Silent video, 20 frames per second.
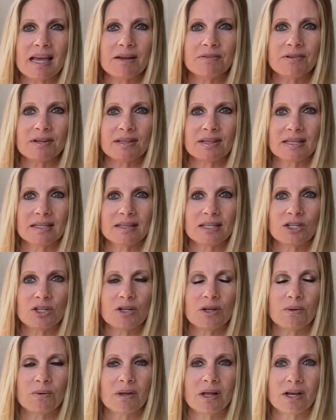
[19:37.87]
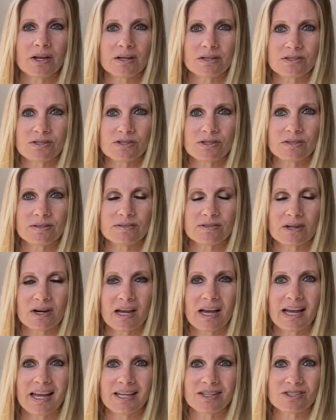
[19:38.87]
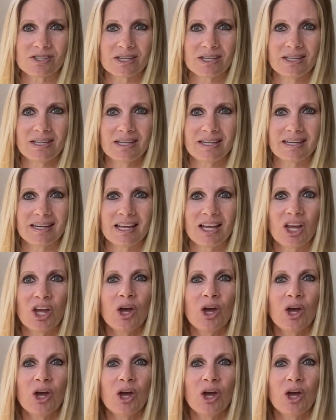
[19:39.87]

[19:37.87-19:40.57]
everything that no longer serves our highest good,